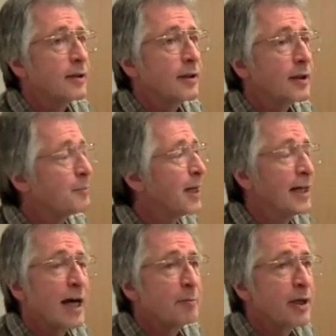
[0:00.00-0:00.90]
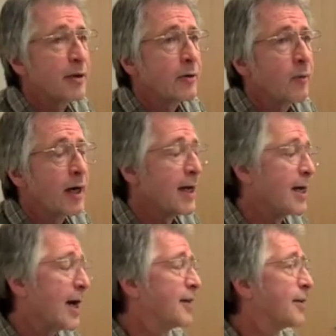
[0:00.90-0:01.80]
It may not be your way.
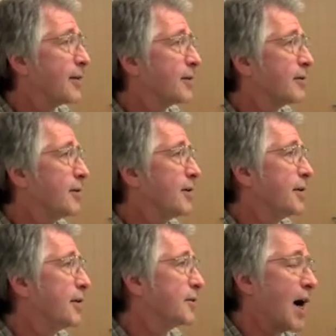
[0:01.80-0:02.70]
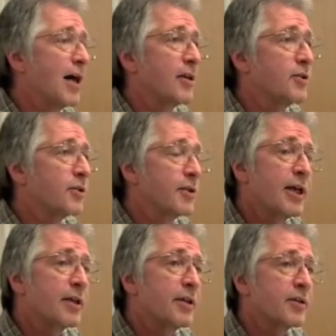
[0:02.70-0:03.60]
And I think in colleges
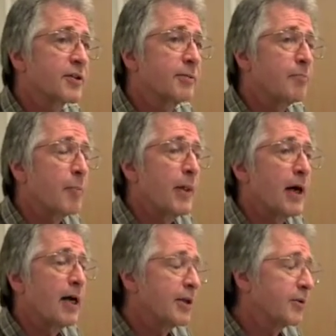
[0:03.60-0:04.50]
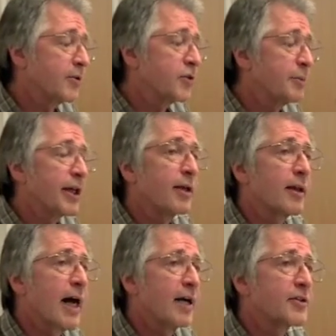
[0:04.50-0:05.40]
like this, I think there should be
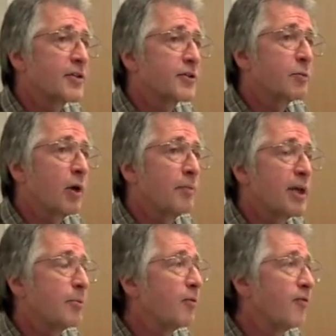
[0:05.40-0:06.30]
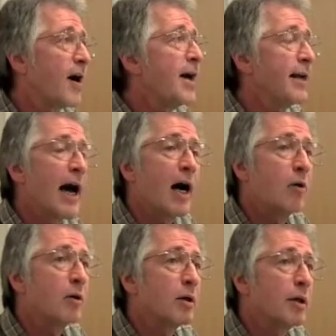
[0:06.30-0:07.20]
classes where people find
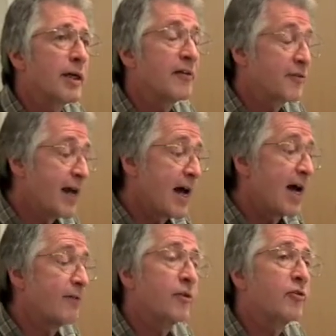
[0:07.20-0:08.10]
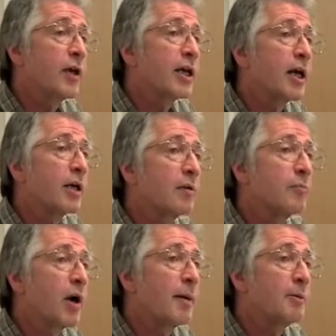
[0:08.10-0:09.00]
out if they have a drinking
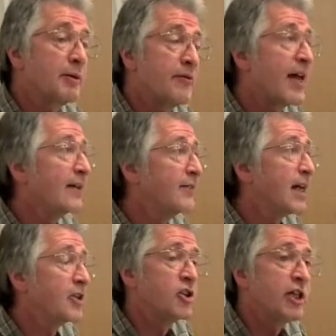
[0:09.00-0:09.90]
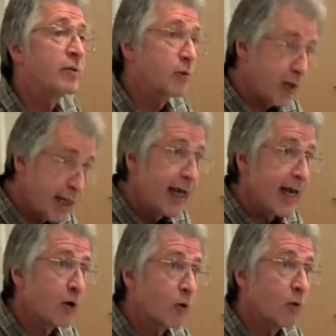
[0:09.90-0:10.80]
problem, if they have that gene where they
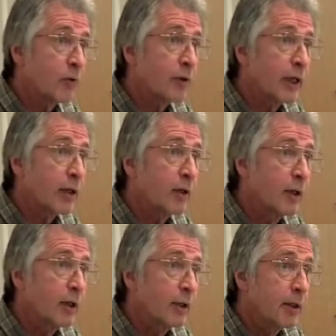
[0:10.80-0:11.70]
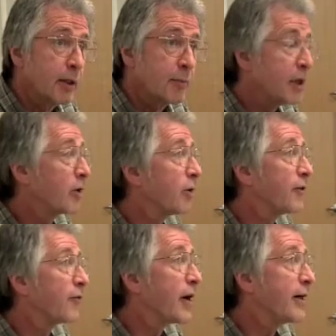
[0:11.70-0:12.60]
can't hold their liquor. It'd be good
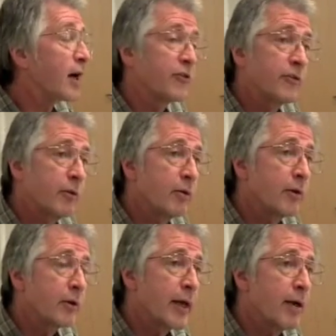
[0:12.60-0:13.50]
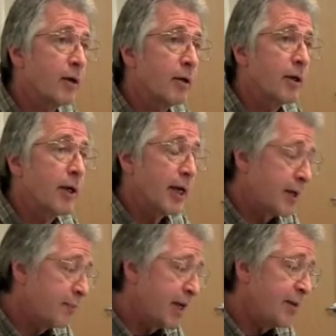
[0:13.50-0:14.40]
to find out sooner than later.
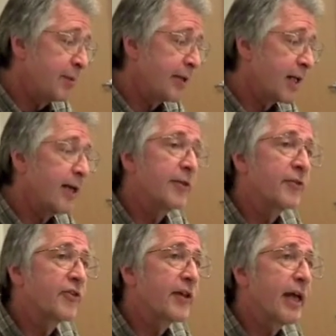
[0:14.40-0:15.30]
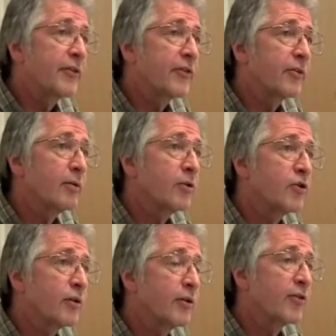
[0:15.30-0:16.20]
And it may be that in states you
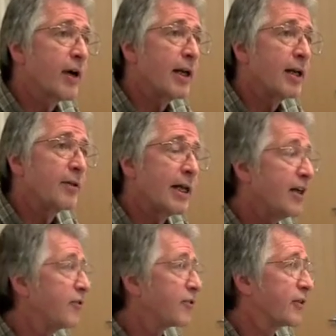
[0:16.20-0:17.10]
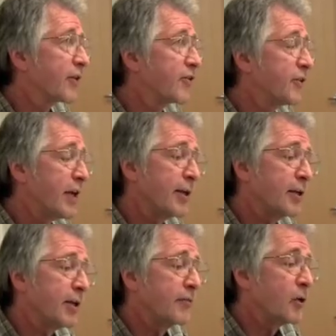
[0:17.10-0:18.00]
should decide at the age of
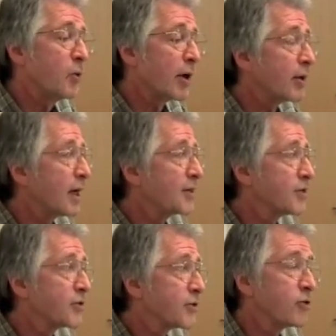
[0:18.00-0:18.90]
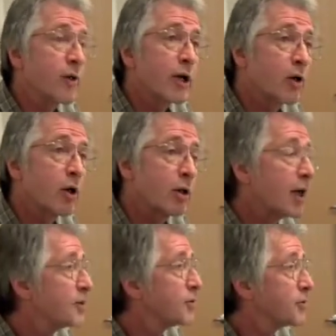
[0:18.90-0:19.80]
16 if you want a license to drink or a
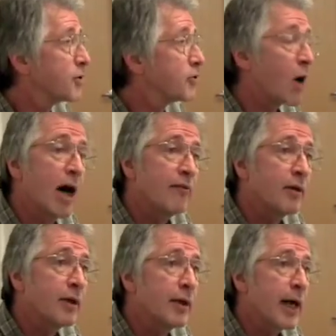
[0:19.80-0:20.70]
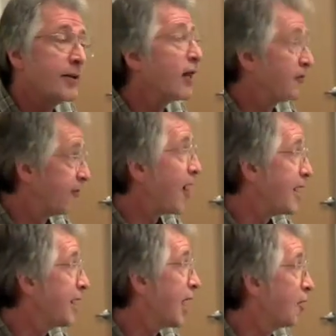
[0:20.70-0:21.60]
license to drive, and then
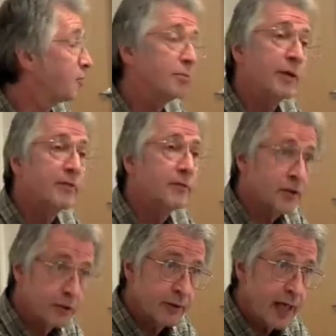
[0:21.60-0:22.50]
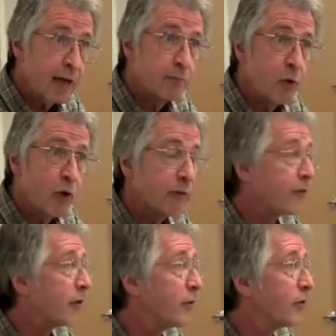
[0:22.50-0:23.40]
find out if it's that important
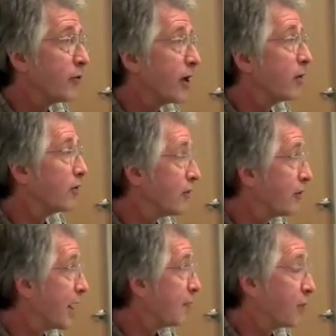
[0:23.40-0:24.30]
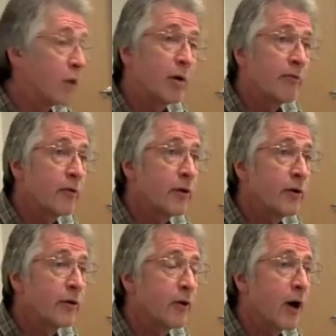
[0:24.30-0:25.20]
for you to drink or is it that important for you
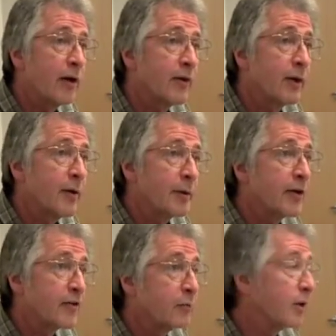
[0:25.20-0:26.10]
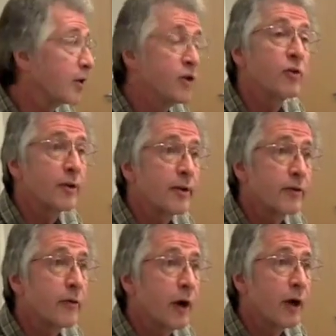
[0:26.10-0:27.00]
to drive, because you really shouldn't
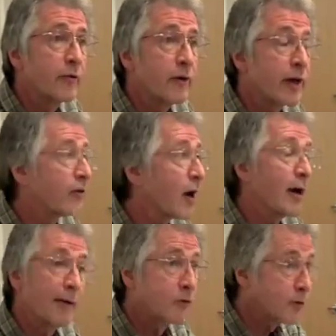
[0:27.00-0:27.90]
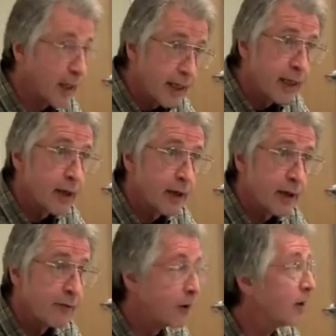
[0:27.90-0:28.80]
drink and drive. I was lucky I
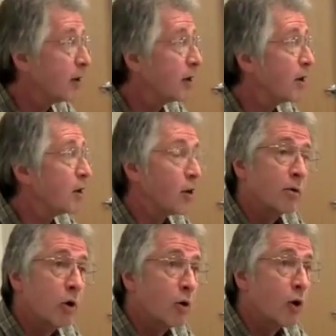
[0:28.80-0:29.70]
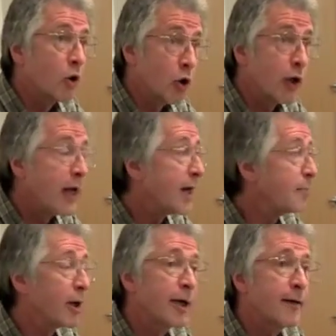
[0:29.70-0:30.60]
never hurt
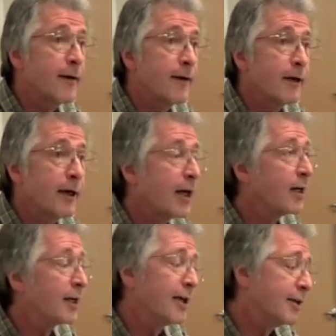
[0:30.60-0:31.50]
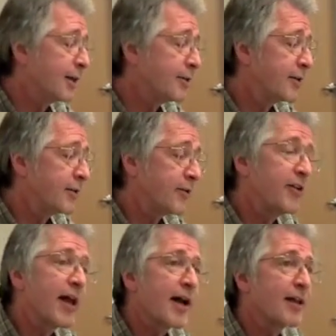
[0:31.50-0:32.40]
anybody, and to this
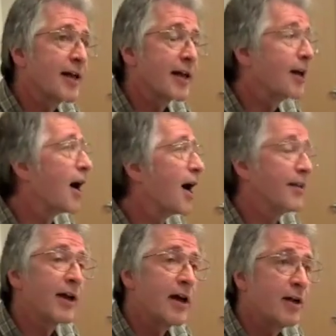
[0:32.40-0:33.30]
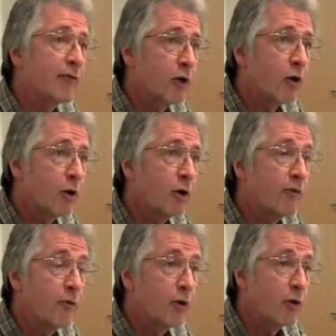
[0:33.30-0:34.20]
day I thank God that I never
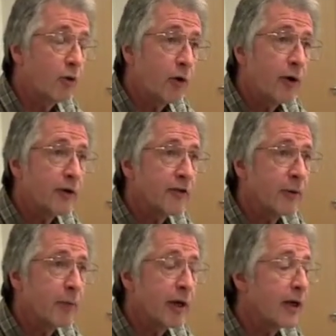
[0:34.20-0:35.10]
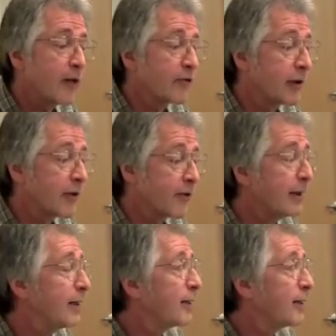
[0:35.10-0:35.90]
hurt somebody else, because